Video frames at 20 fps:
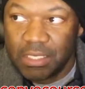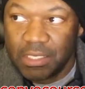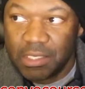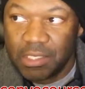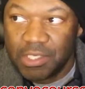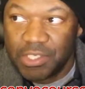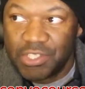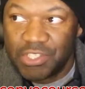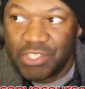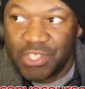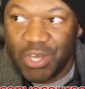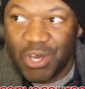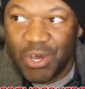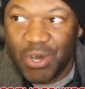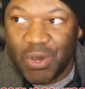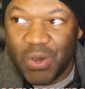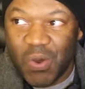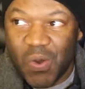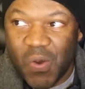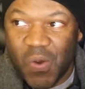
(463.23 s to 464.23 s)

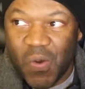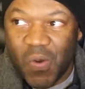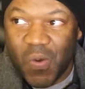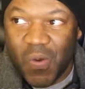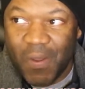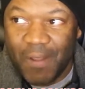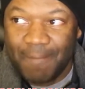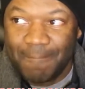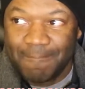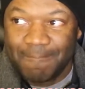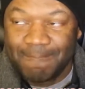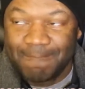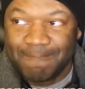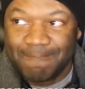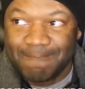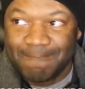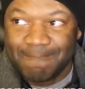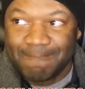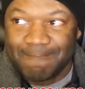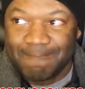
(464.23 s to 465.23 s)
So
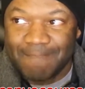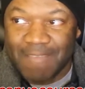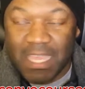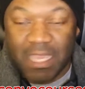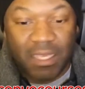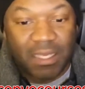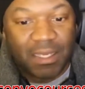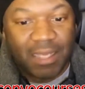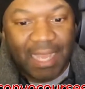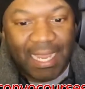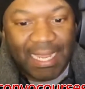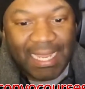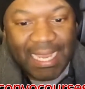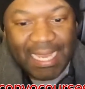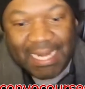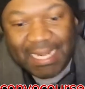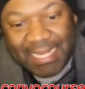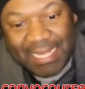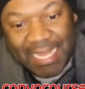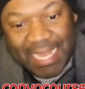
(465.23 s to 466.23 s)

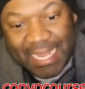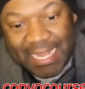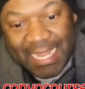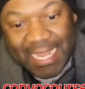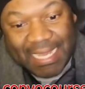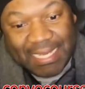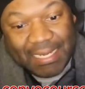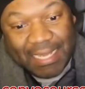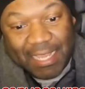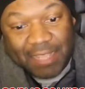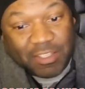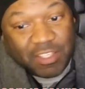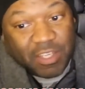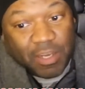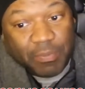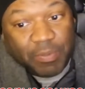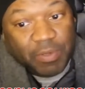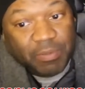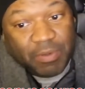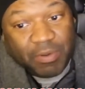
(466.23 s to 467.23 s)
I
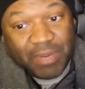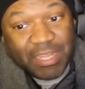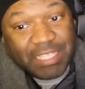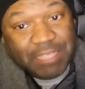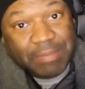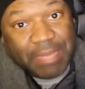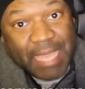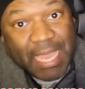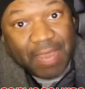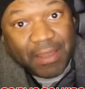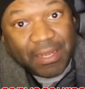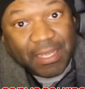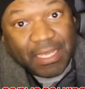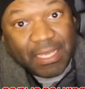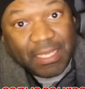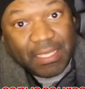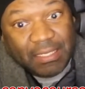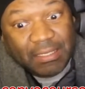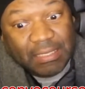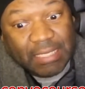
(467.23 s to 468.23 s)
start putting my resume out
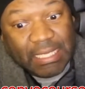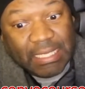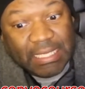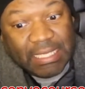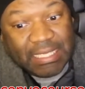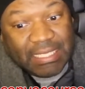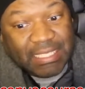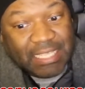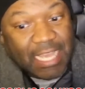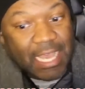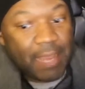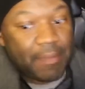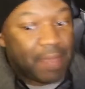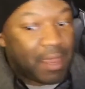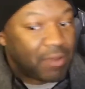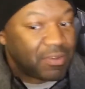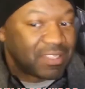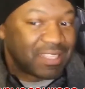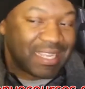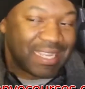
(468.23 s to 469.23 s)
again. And this time I
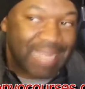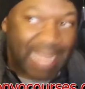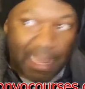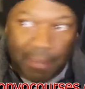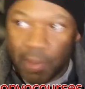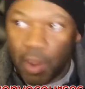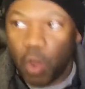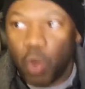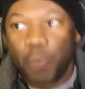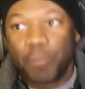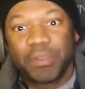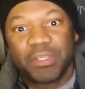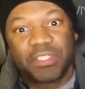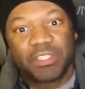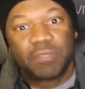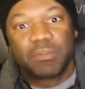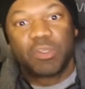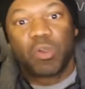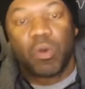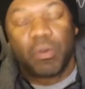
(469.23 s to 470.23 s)
was like, I'm open
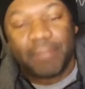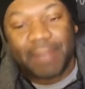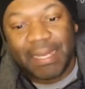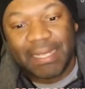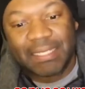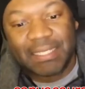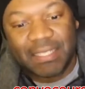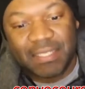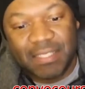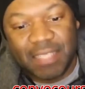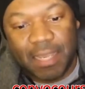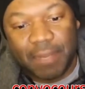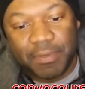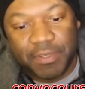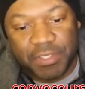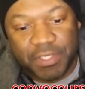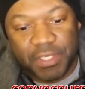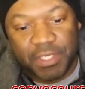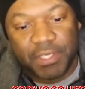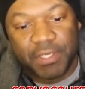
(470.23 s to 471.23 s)
to going back into
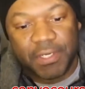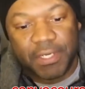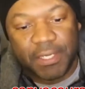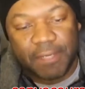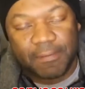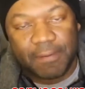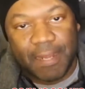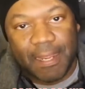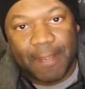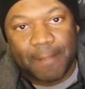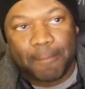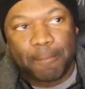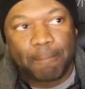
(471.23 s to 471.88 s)
cybersecurity, right?